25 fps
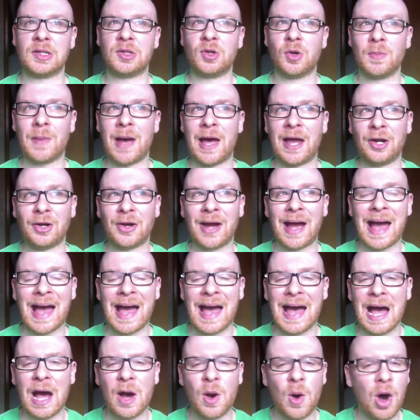no matter
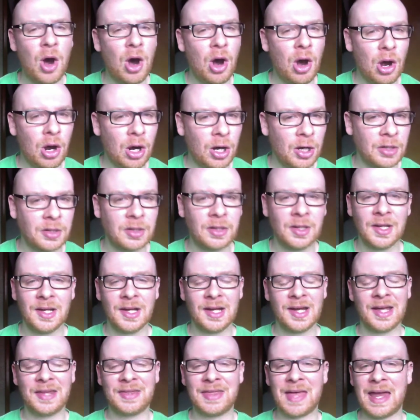how hard
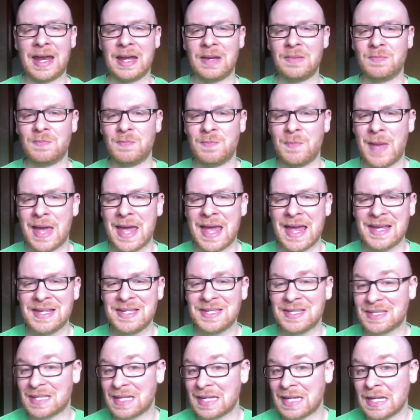that it may
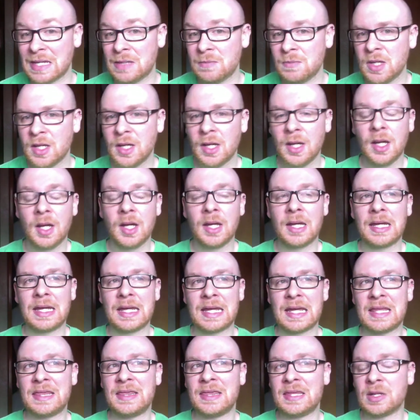seem
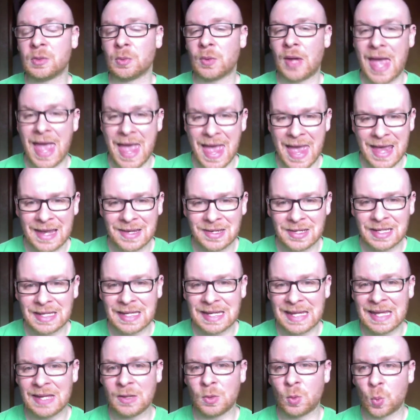in the end,
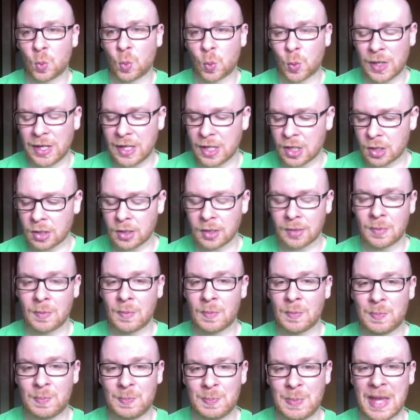it will
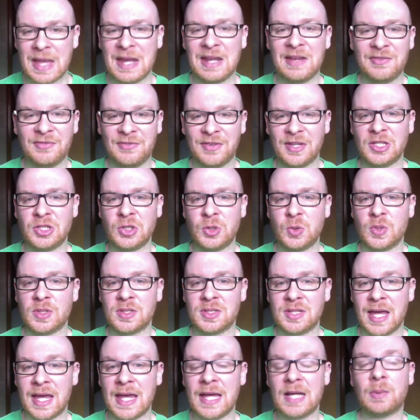benefit you to
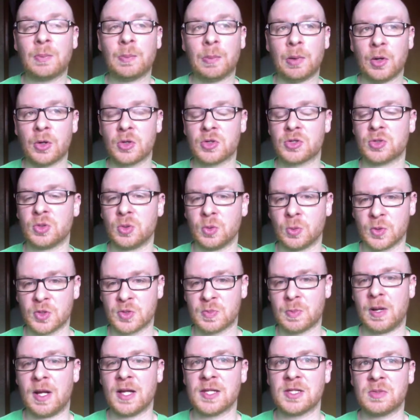take personal
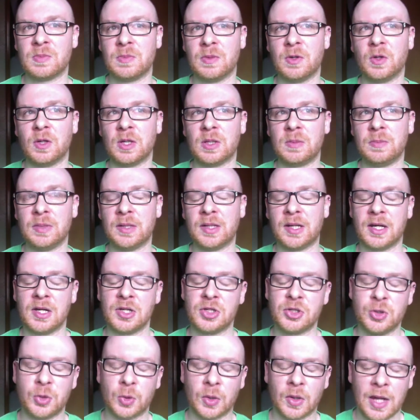responsibility
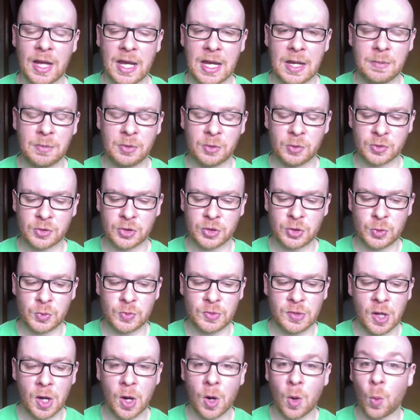because you are able to
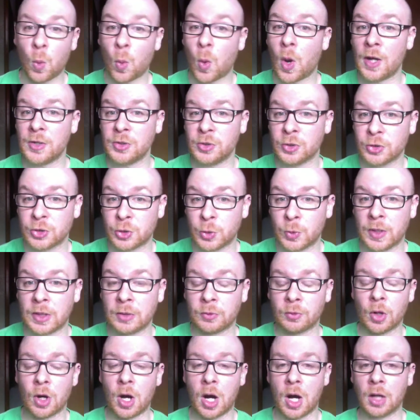know what you're doing
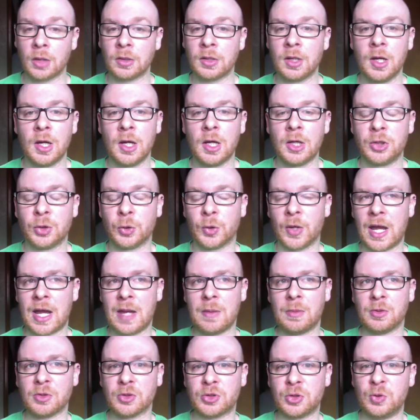wrong. You're
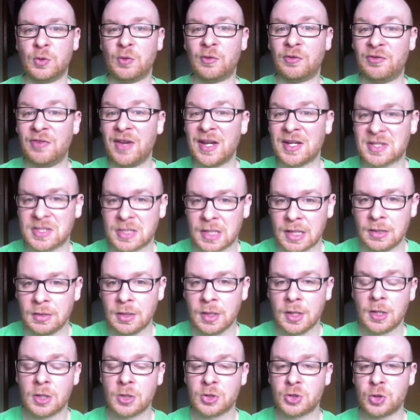able to fix it
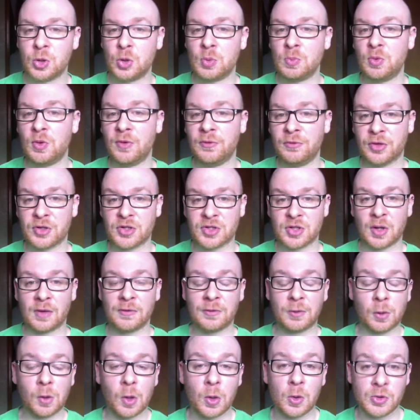to move yourself
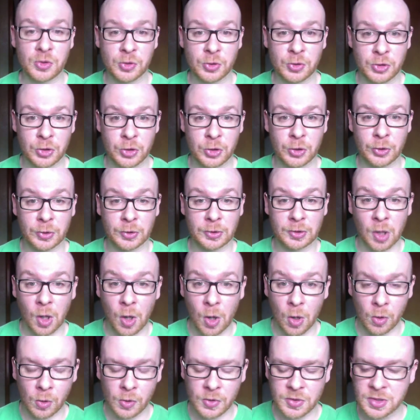closer to your
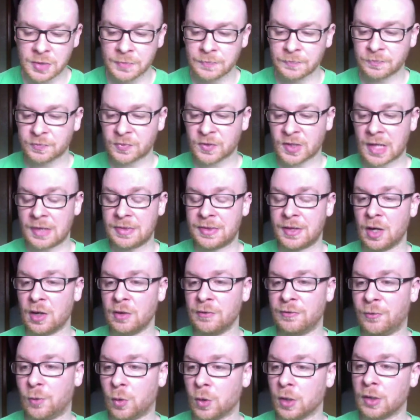goals. And
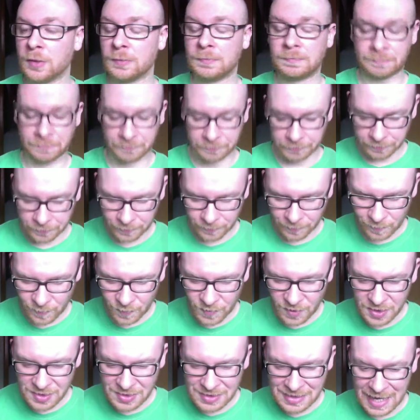therefore,
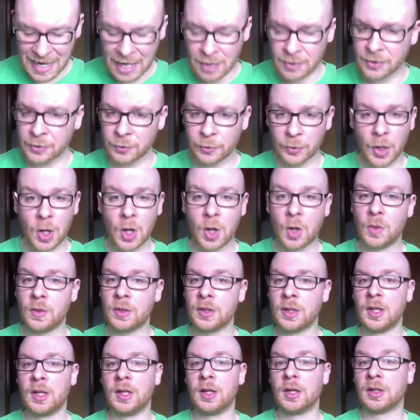down the road,
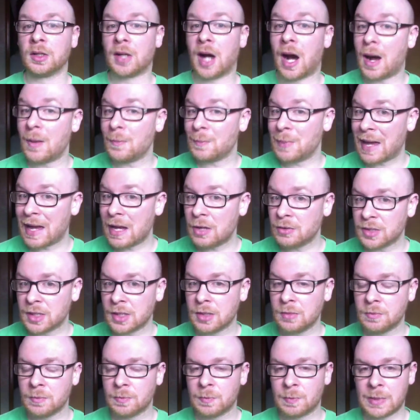
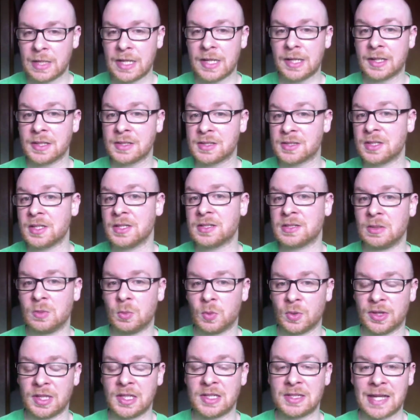compounded, being consistent
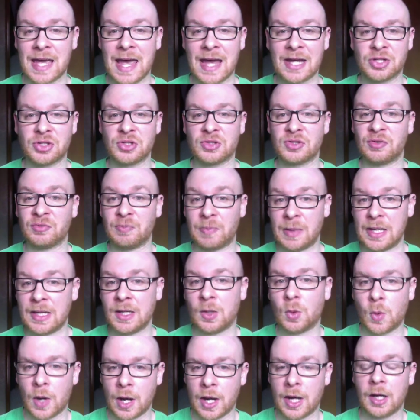with these actions of being
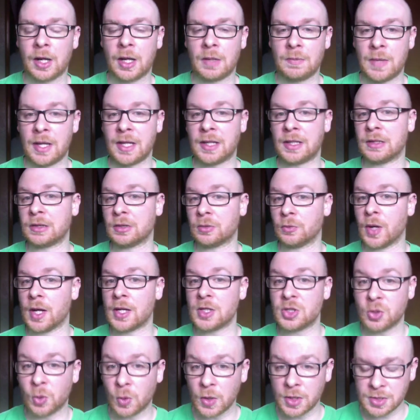aware and making the right
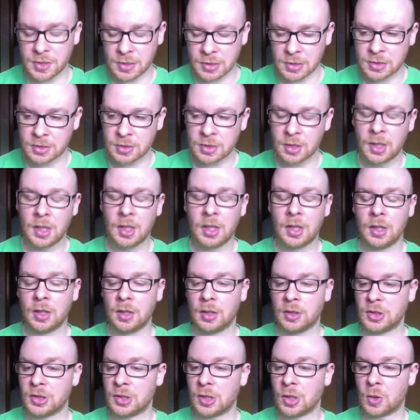choices,
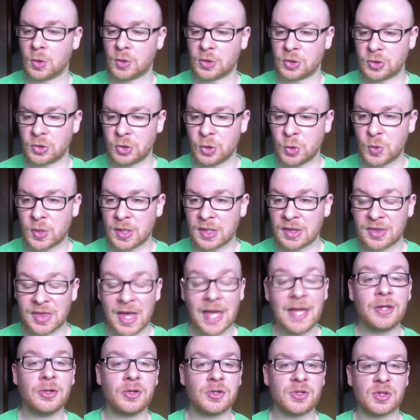you know, you can
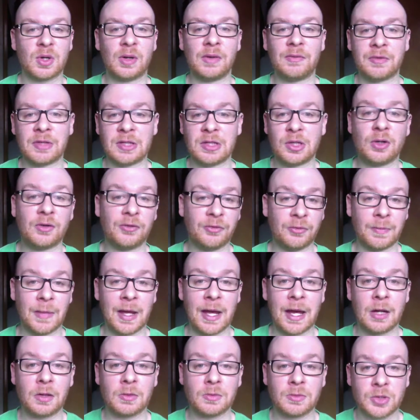thank yourself a year from
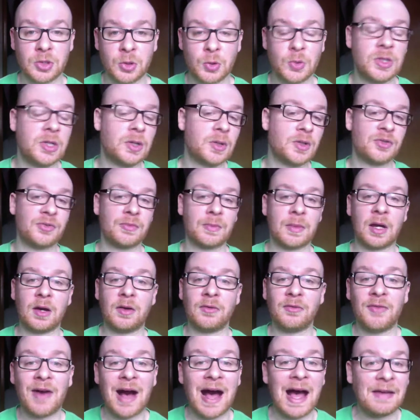now, two years from now,
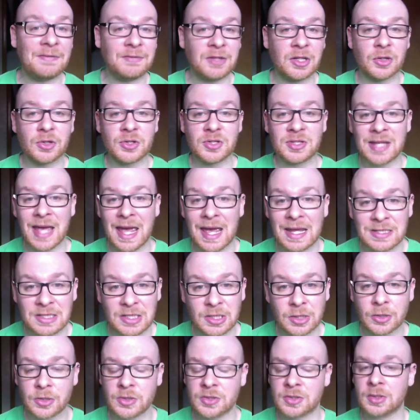five years, 10
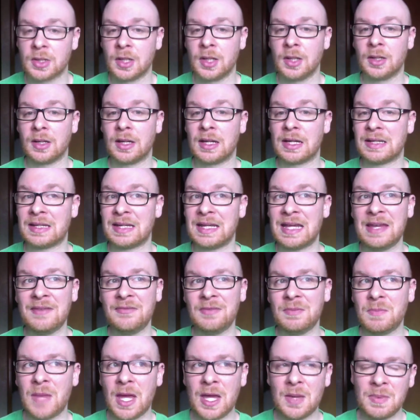years, and
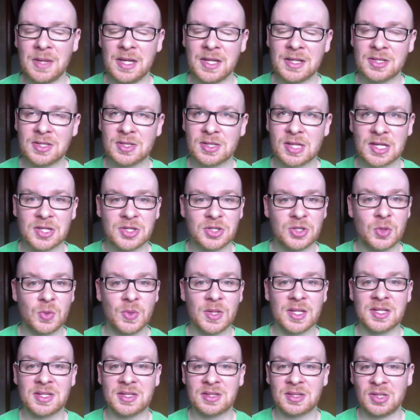even maybe as, as soon
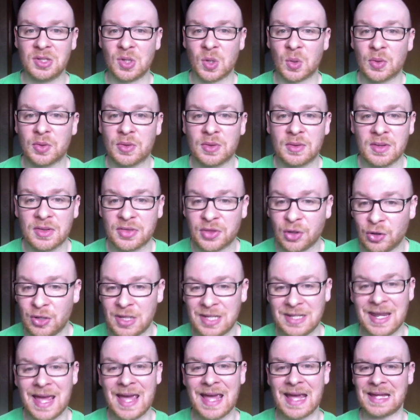as, you know,
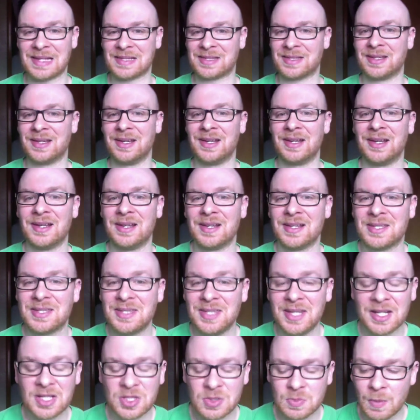30 days,
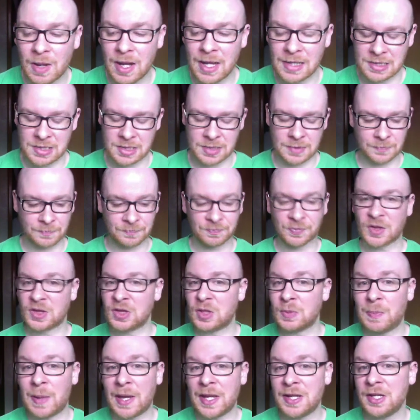six months
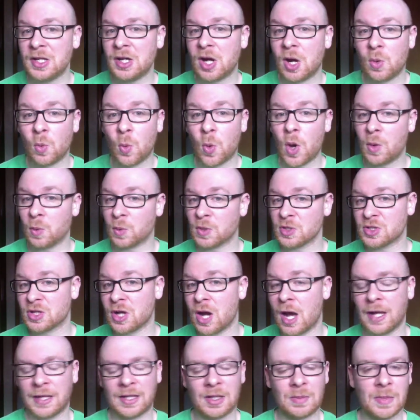depending on what we're
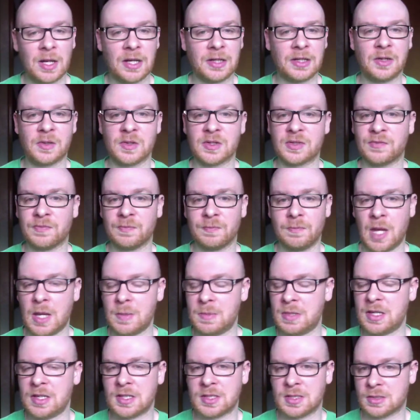talking about here is
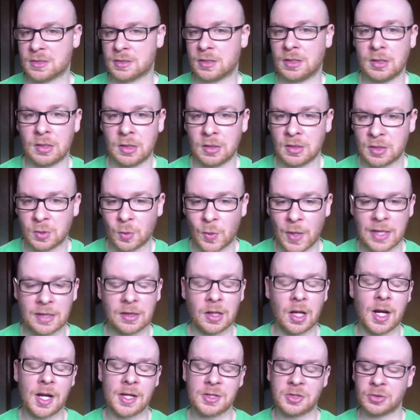maybe it's the the weight
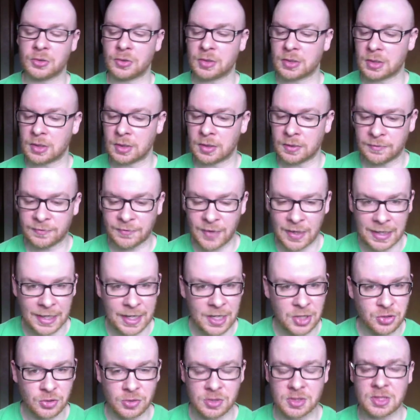loss or the
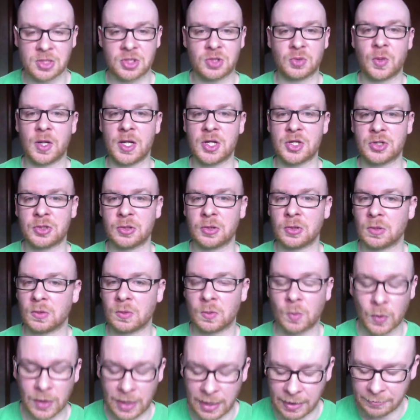financial situation or
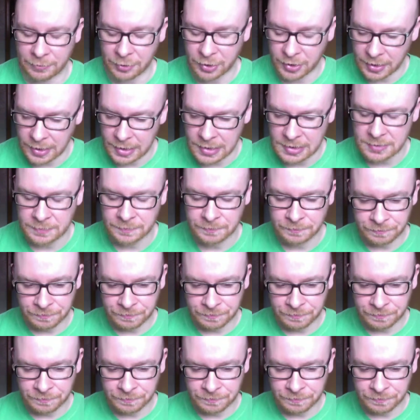whatever it is